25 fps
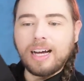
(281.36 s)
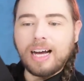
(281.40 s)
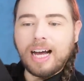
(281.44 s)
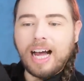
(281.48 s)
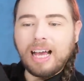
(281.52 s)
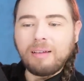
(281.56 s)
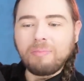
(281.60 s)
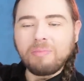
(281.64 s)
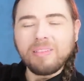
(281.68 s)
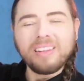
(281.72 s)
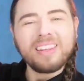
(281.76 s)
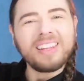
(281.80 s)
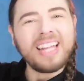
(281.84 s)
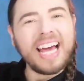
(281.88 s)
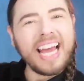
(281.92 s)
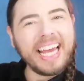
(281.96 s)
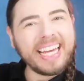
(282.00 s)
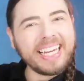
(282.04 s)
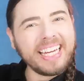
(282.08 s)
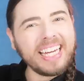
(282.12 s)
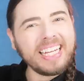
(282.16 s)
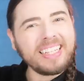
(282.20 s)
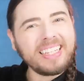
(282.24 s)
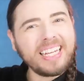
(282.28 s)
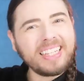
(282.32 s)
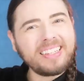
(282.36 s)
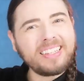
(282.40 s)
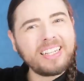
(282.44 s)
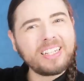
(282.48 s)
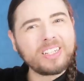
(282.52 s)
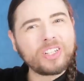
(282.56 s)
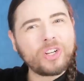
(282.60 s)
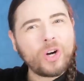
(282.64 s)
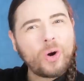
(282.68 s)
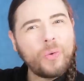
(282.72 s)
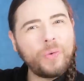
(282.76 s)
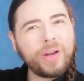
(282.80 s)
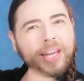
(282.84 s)
I'm liking that
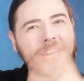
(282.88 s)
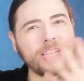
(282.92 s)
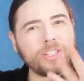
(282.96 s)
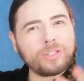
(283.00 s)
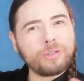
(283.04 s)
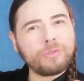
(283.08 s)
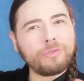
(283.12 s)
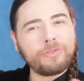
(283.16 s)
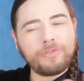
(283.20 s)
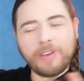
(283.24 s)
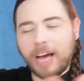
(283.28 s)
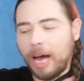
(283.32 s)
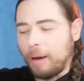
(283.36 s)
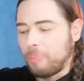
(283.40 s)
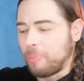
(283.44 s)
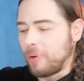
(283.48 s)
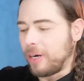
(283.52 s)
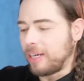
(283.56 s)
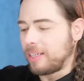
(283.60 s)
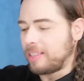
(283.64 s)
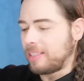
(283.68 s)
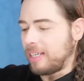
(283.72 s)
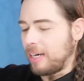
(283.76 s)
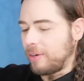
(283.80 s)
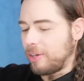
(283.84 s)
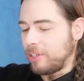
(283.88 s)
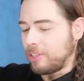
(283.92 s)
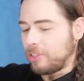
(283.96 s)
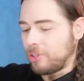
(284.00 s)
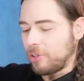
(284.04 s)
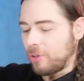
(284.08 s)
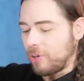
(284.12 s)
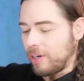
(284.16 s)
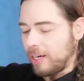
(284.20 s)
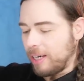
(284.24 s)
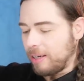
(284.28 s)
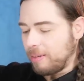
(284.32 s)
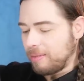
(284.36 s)
they're going into fabric
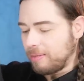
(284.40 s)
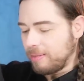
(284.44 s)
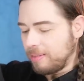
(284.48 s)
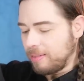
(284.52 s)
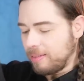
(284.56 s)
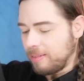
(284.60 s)
territory.